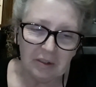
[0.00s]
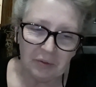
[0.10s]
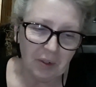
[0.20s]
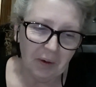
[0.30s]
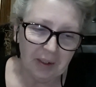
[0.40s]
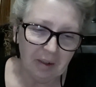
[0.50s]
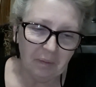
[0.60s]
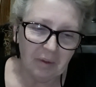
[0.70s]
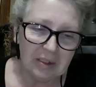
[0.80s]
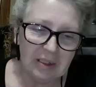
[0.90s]
growing up
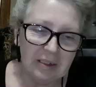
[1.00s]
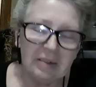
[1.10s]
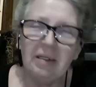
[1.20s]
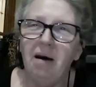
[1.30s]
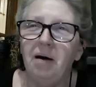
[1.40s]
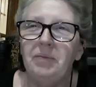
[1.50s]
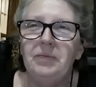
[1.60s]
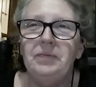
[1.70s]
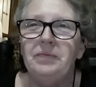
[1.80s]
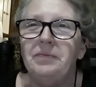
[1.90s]
wasn't,
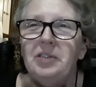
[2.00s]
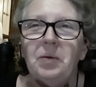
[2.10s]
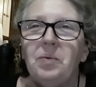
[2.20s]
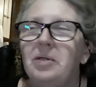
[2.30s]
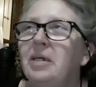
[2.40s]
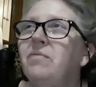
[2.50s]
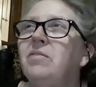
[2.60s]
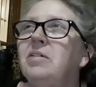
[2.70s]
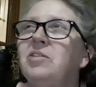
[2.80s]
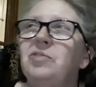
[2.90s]
they were
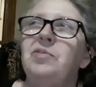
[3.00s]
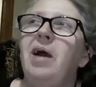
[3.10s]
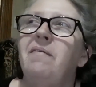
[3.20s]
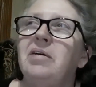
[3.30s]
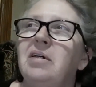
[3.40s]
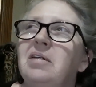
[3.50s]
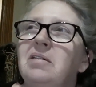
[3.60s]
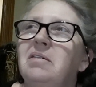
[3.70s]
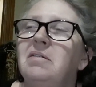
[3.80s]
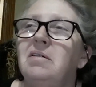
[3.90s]
never extravagant.
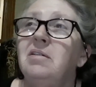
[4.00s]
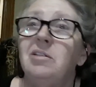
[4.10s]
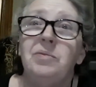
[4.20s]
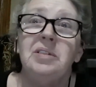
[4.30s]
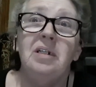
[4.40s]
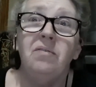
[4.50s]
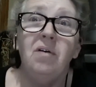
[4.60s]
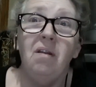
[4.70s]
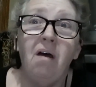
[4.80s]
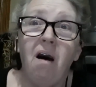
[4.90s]
There was never
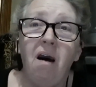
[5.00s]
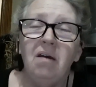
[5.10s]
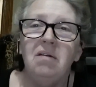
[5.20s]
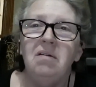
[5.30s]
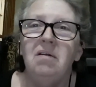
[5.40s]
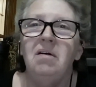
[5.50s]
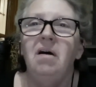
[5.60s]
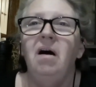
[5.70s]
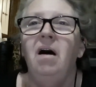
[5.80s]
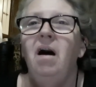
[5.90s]
a lot.
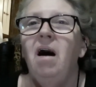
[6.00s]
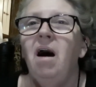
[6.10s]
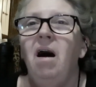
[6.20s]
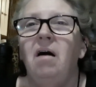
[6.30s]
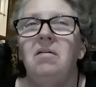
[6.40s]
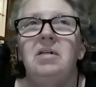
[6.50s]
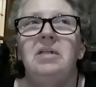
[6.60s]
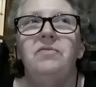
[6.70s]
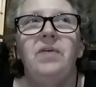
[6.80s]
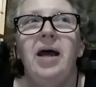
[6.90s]

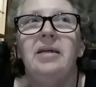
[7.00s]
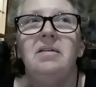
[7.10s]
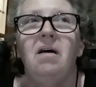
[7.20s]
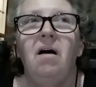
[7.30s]
In fact,